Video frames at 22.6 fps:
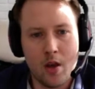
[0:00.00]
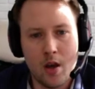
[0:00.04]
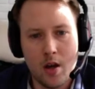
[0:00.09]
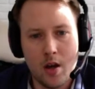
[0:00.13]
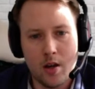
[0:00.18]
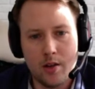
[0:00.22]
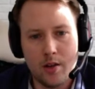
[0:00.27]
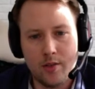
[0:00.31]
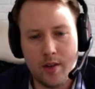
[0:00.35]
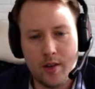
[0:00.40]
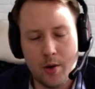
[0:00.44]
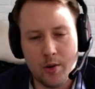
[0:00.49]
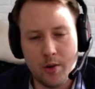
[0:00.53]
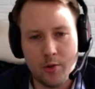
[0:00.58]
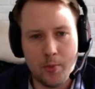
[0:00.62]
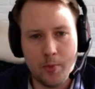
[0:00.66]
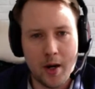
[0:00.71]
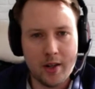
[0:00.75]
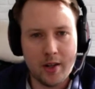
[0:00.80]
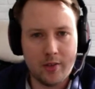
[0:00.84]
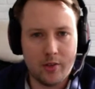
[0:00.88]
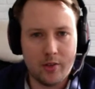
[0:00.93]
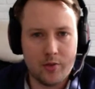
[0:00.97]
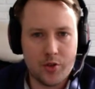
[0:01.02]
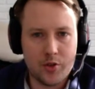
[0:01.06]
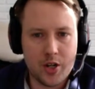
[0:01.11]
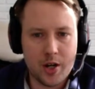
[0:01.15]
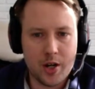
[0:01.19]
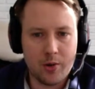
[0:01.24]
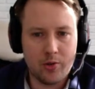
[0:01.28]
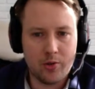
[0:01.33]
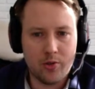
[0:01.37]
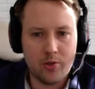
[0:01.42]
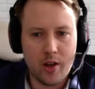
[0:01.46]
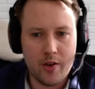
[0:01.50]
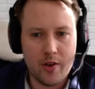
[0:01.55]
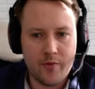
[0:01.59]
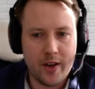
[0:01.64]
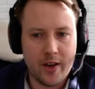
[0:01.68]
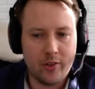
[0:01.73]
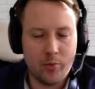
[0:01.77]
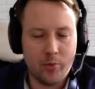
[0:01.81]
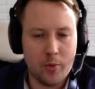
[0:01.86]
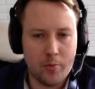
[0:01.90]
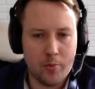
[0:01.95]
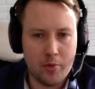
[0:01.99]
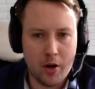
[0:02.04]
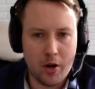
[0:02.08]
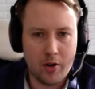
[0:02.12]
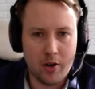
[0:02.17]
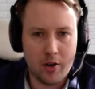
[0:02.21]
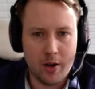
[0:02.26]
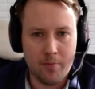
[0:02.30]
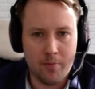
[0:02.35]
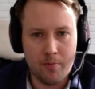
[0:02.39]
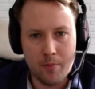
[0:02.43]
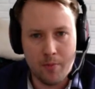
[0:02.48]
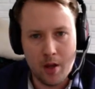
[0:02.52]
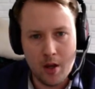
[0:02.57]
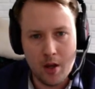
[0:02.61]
The deal is part of Shell's divestment program,